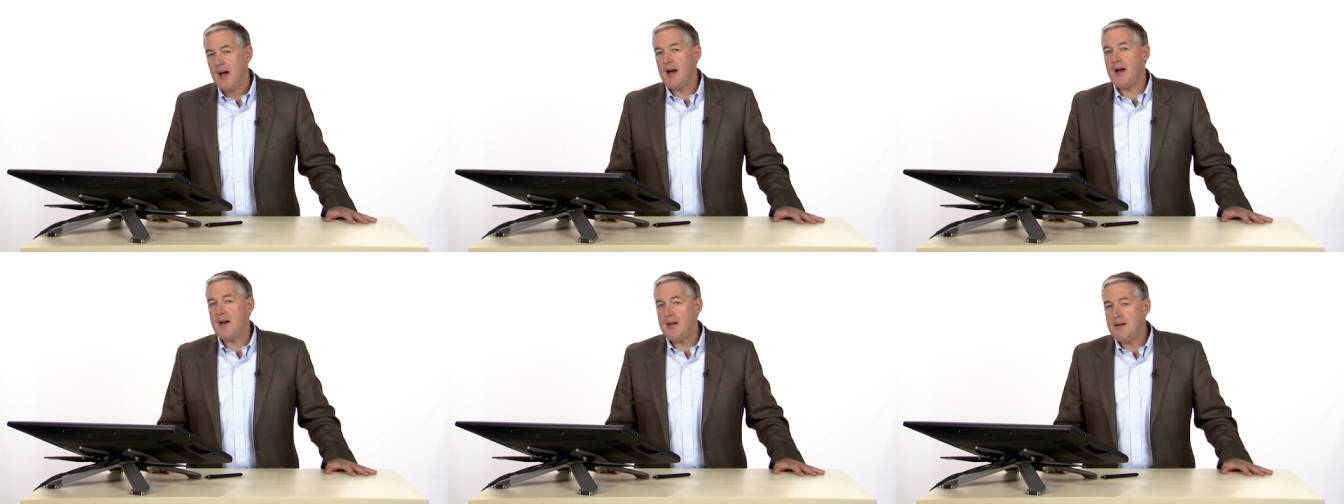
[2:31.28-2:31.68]

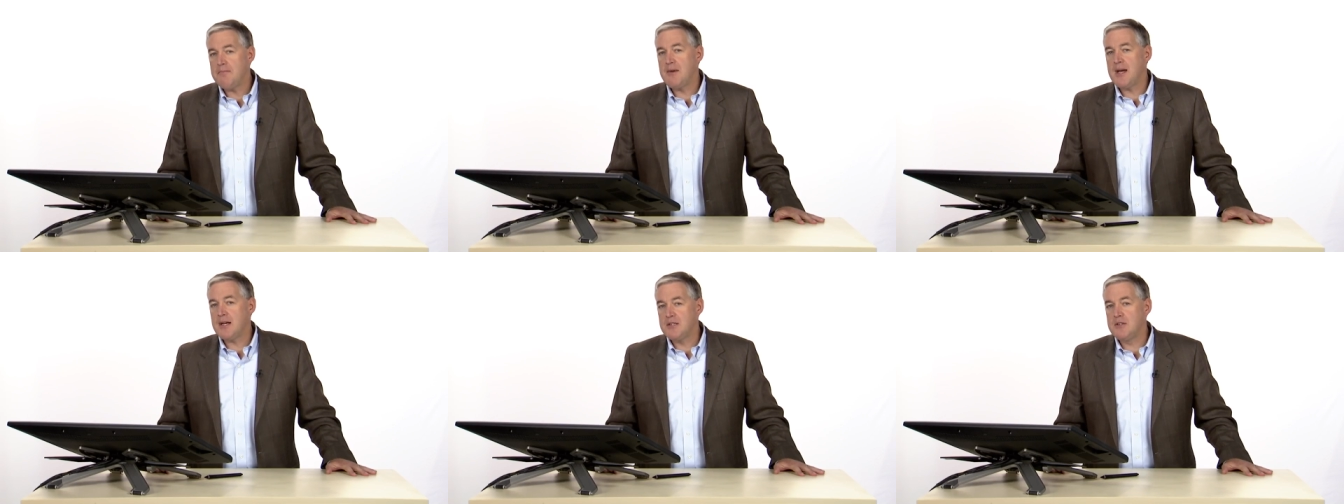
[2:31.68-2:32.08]
I
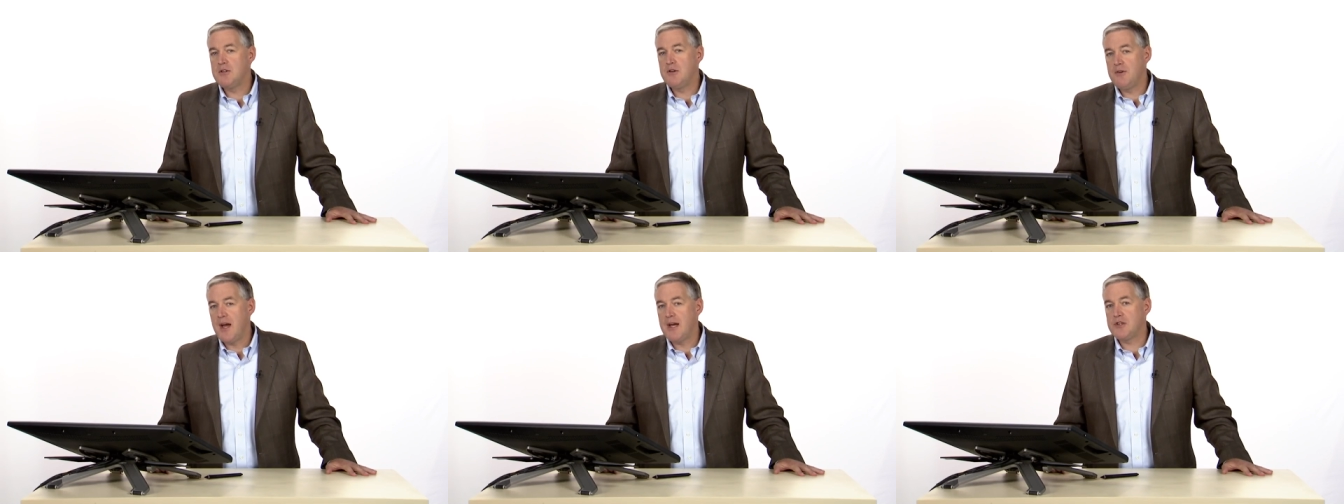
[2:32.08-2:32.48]
imagine
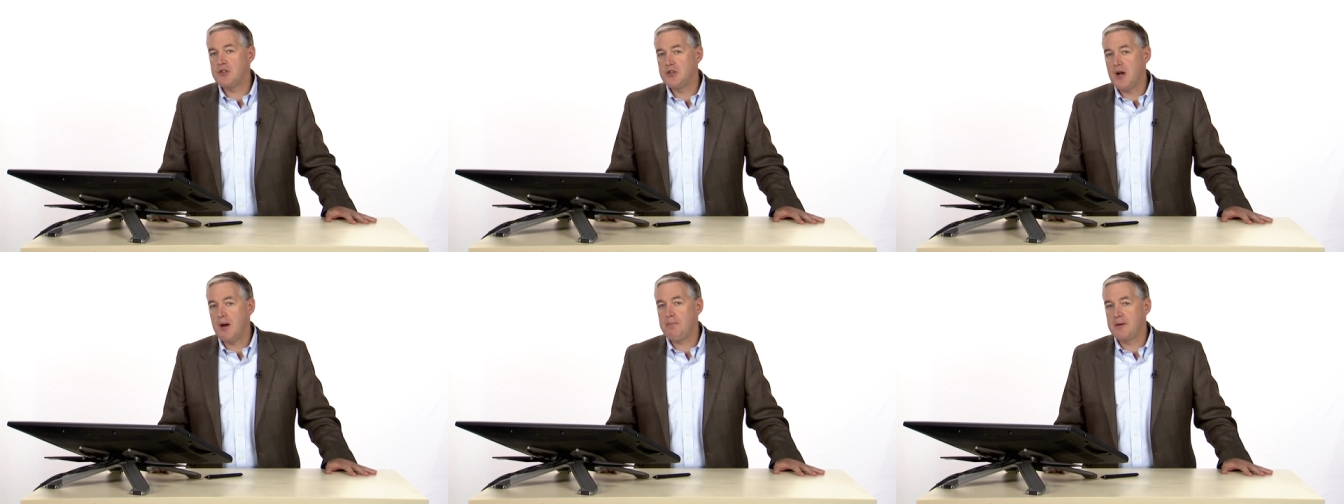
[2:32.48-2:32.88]
you've had
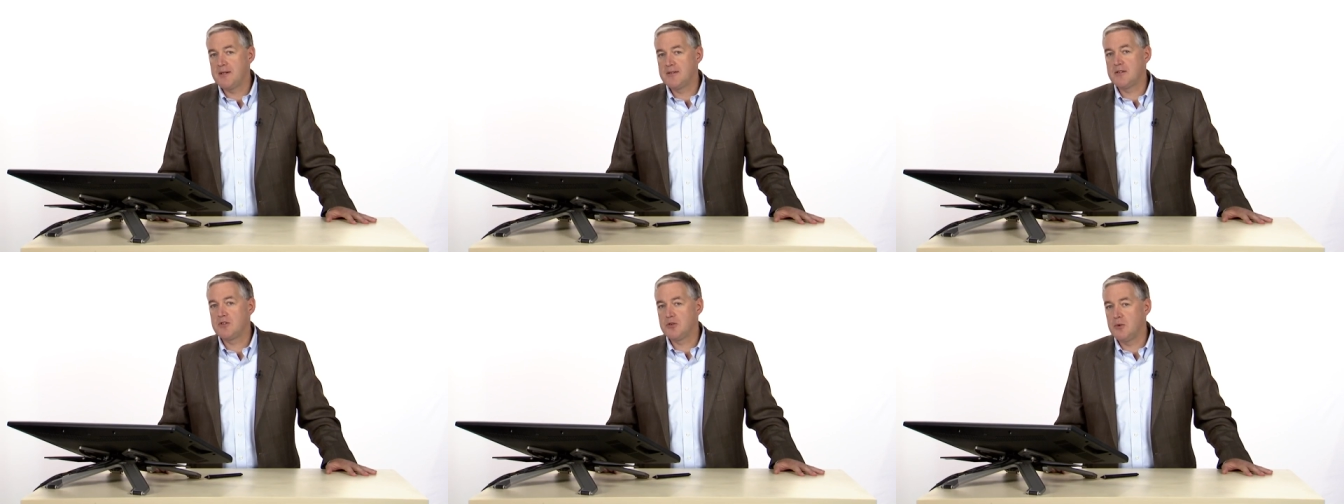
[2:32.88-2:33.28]
shopping
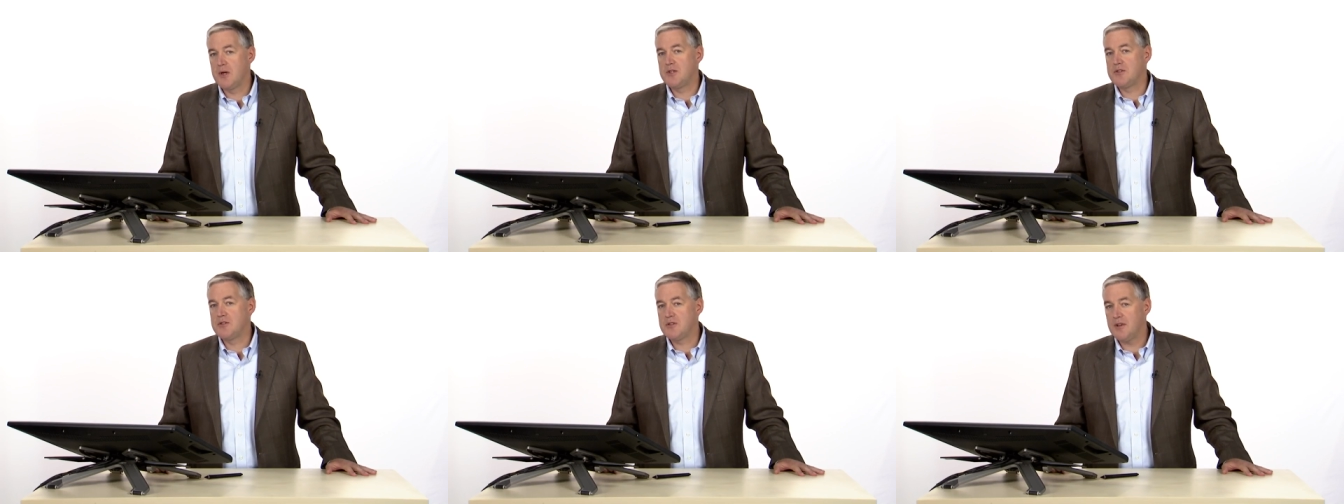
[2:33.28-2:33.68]

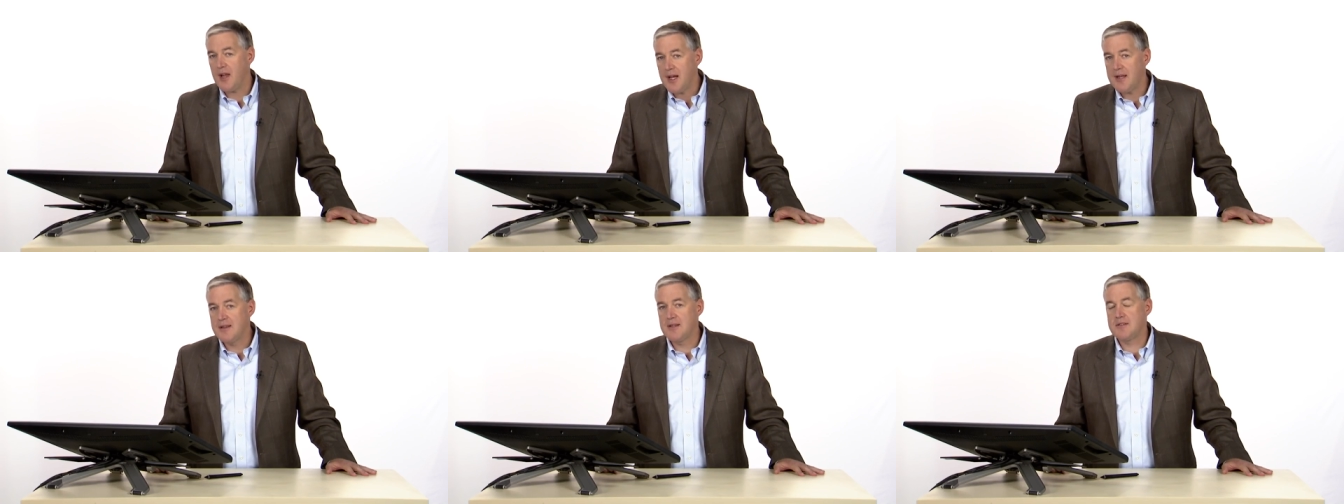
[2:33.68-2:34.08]
situations
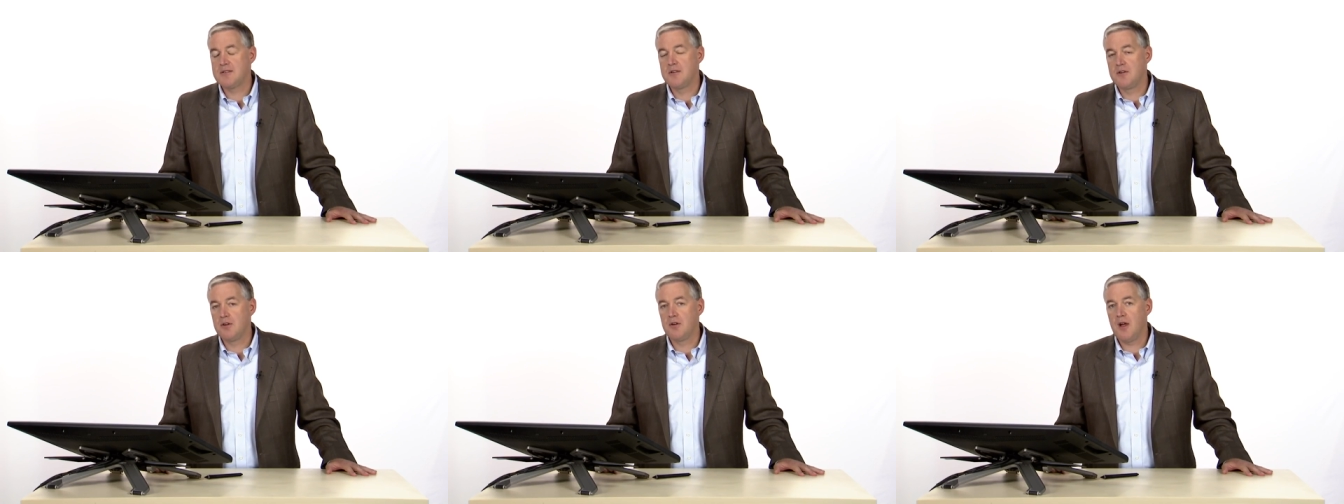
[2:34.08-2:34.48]
like this
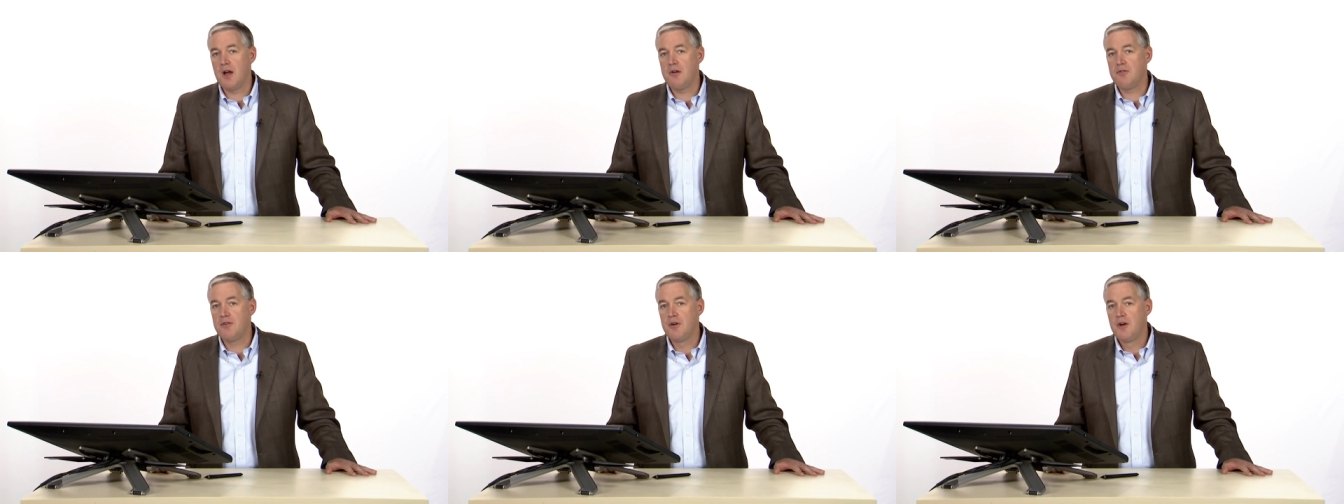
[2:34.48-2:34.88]
in your
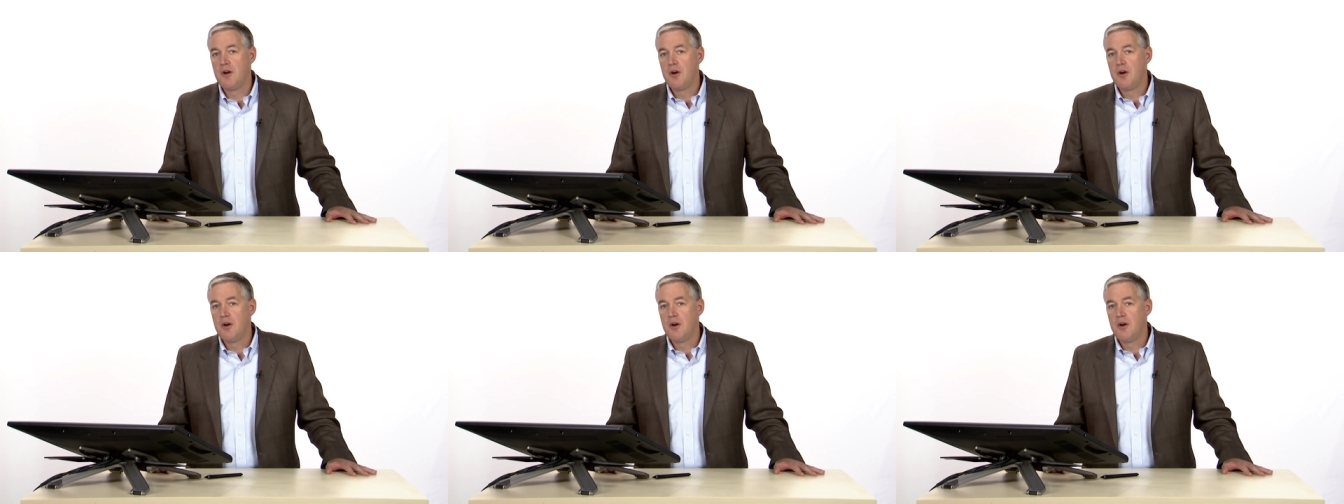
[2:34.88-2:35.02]
life,